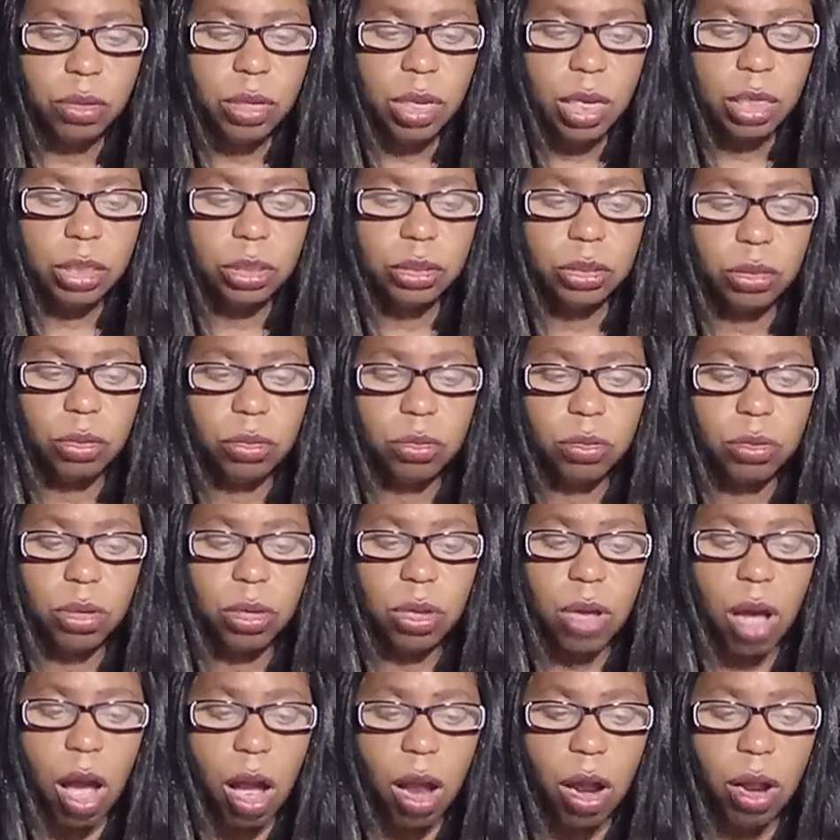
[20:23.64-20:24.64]
So
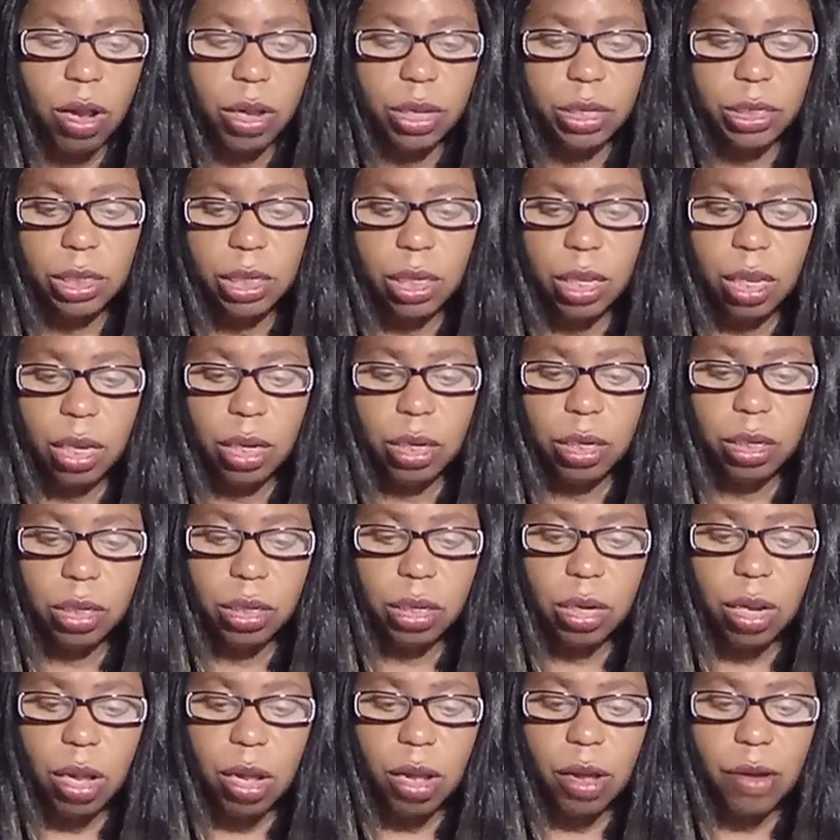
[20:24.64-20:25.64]
God
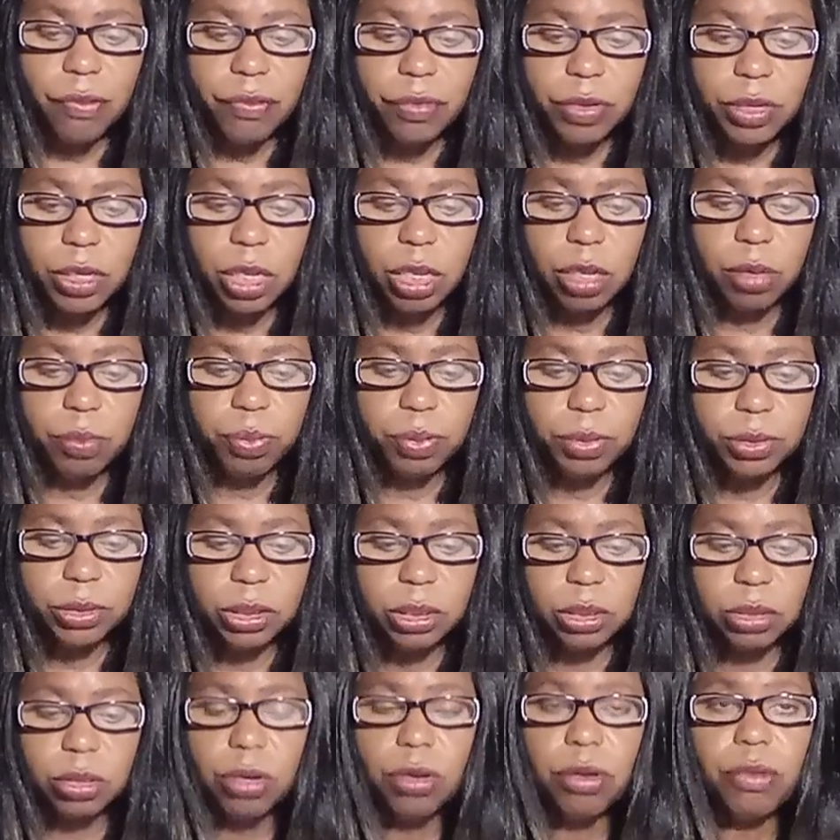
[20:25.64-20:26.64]
loved and
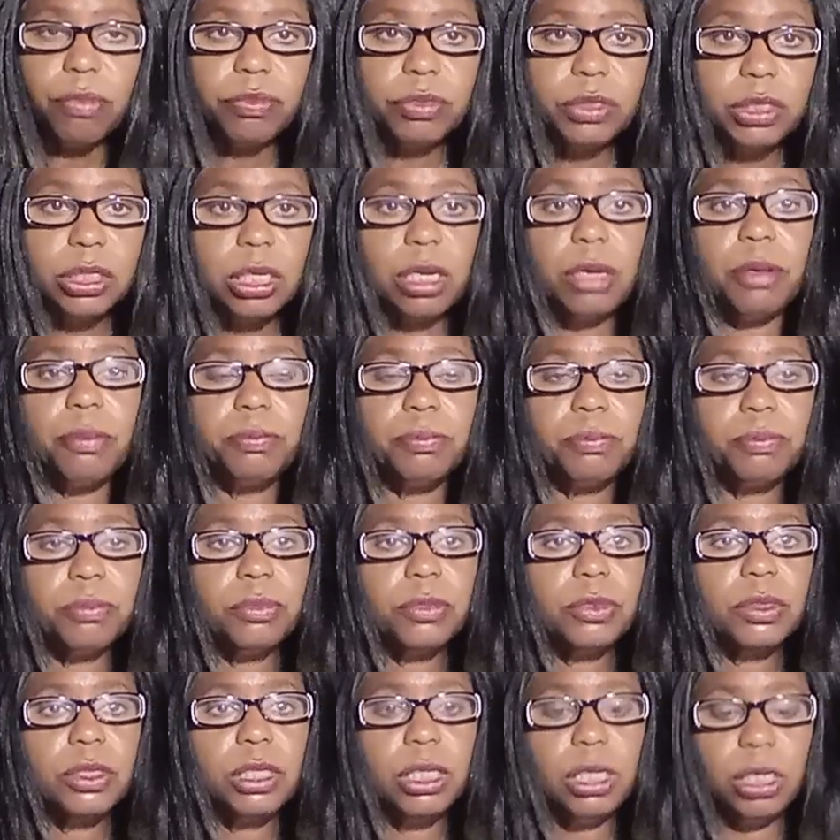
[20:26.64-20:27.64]
preserved them.
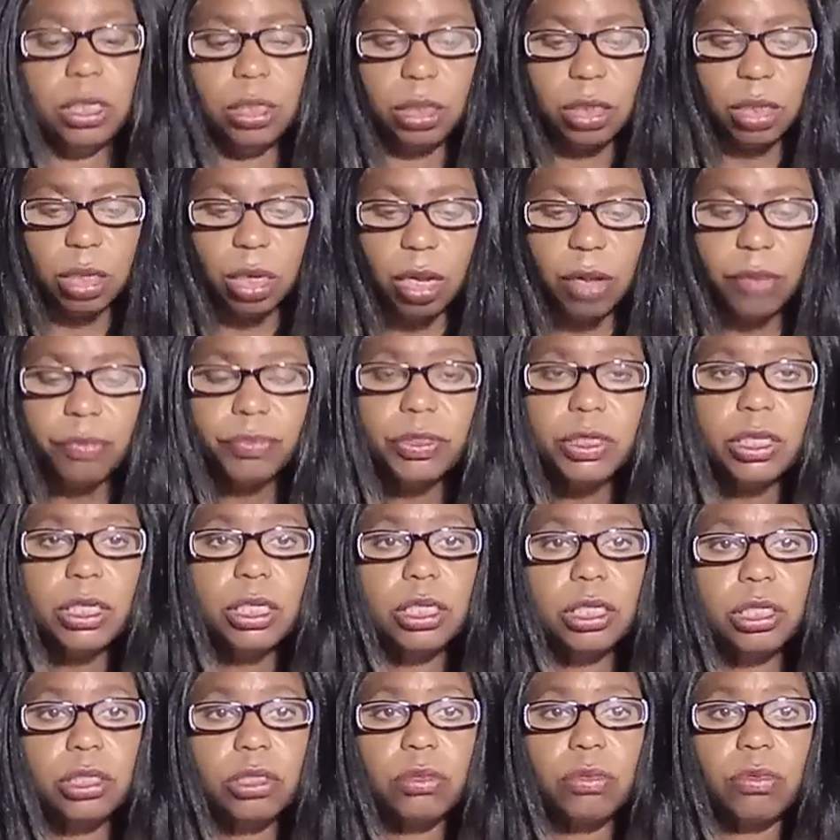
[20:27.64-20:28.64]
He loved the
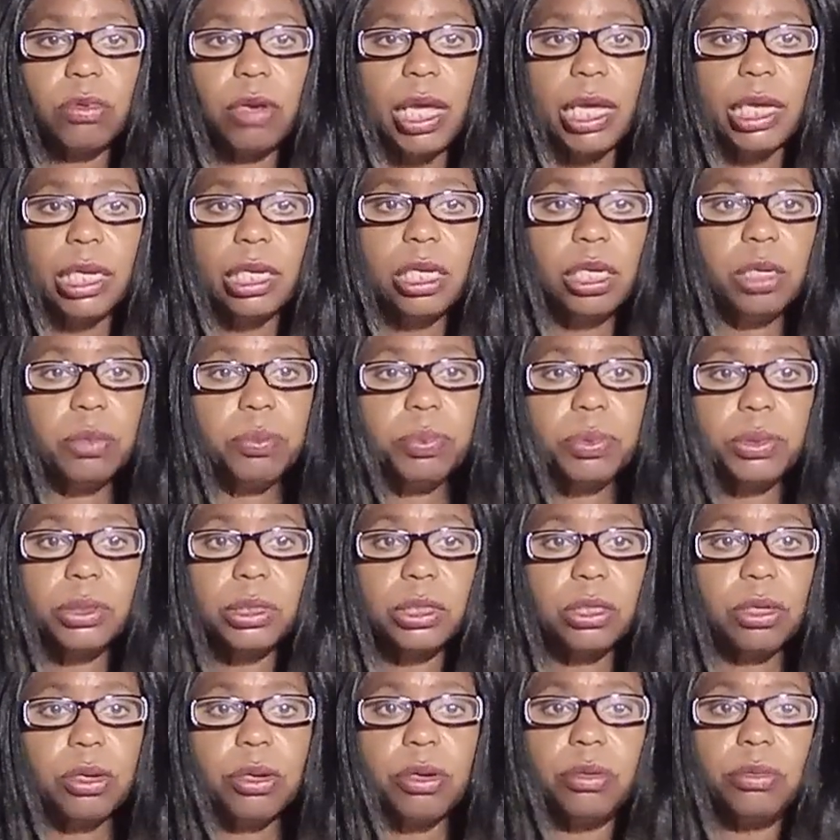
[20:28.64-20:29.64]
Israelites. He
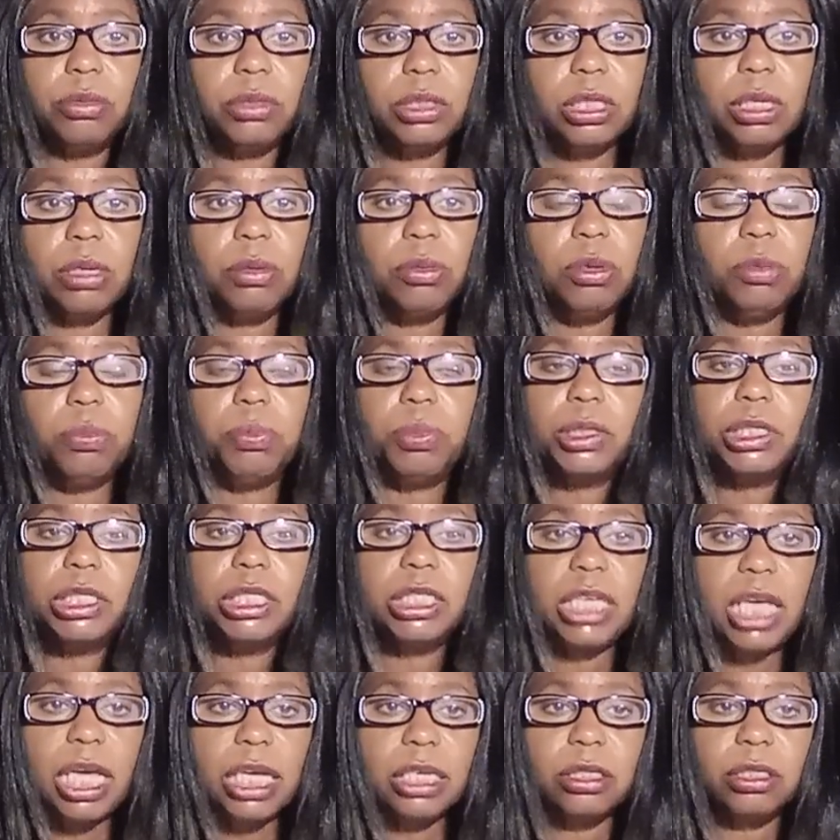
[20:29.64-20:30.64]
preserved them. He
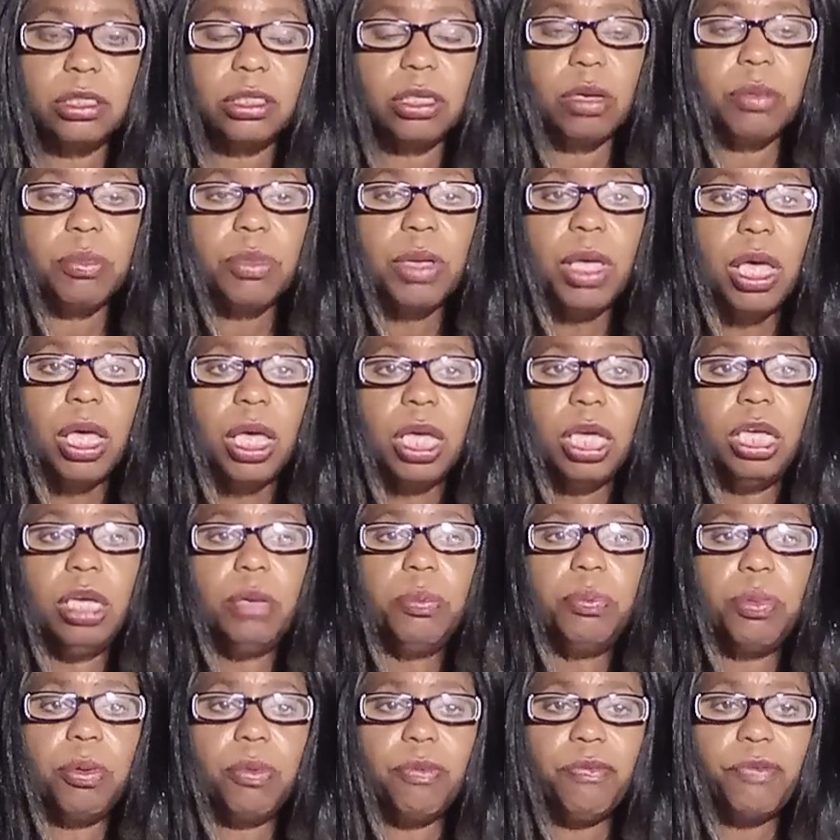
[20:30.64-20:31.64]
protected them. He
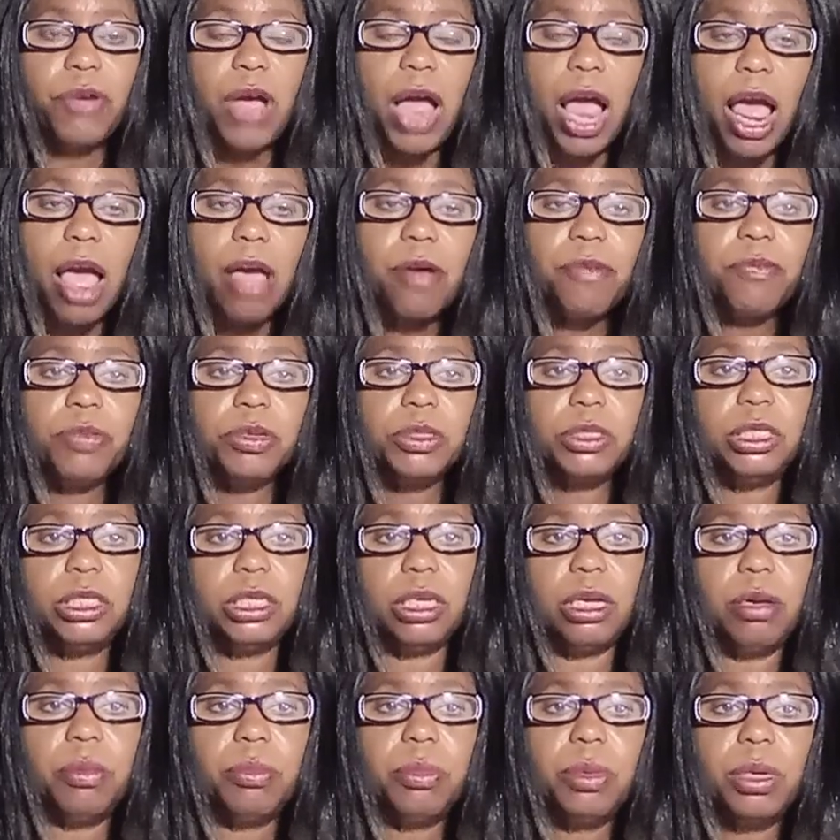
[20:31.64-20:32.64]
provided for them.